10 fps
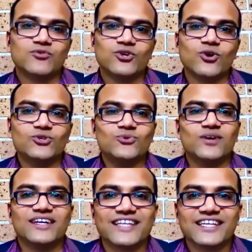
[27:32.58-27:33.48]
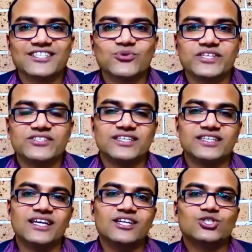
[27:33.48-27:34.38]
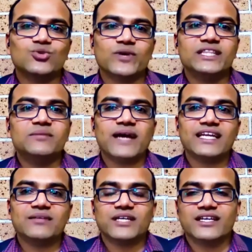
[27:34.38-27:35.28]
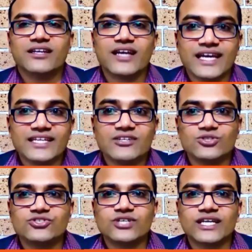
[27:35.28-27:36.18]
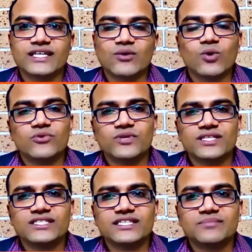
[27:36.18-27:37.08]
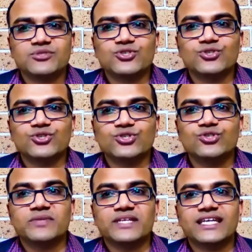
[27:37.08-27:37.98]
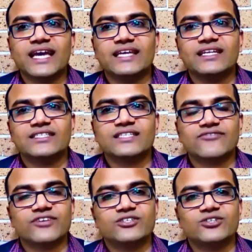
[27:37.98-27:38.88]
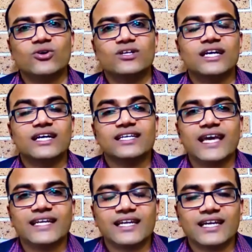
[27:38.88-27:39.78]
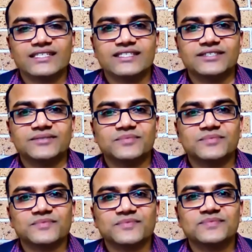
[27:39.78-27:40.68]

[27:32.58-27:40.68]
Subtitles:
Usman, moving on to our next question. So when the pandemic hit Australia, what were the steps you took to mitigate its effect on Catalysr?